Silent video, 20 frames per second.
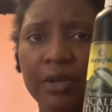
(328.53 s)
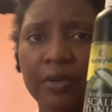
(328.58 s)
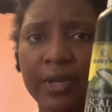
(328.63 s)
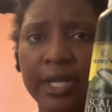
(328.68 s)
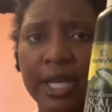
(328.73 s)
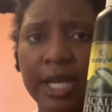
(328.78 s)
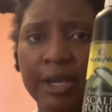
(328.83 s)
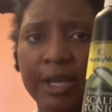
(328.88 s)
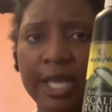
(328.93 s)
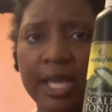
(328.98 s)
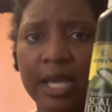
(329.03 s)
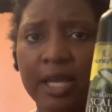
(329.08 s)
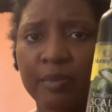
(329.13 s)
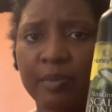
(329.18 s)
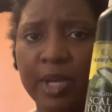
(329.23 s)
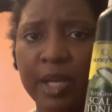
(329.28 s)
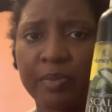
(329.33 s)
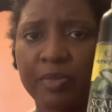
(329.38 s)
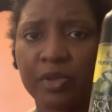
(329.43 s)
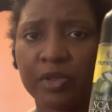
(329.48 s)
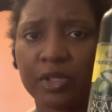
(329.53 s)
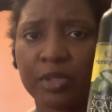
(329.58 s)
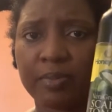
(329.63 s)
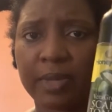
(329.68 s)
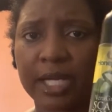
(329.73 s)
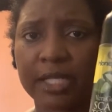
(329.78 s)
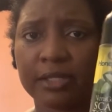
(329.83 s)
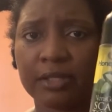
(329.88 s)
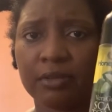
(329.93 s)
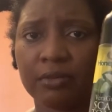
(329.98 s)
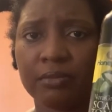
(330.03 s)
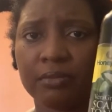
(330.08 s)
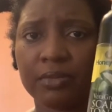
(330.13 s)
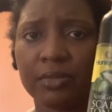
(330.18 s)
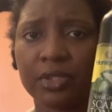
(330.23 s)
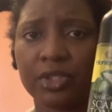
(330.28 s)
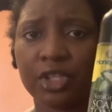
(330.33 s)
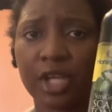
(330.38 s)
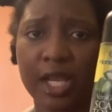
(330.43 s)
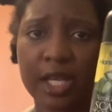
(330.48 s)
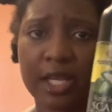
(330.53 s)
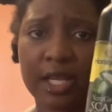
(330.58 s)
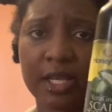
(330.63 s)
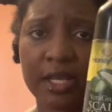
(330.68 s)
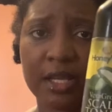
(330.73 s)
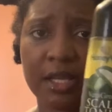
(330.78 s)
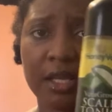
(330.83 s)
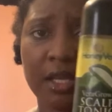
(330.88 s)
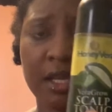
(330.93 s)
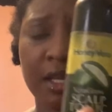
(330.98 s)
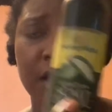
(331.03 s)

when I had my postpartum shedding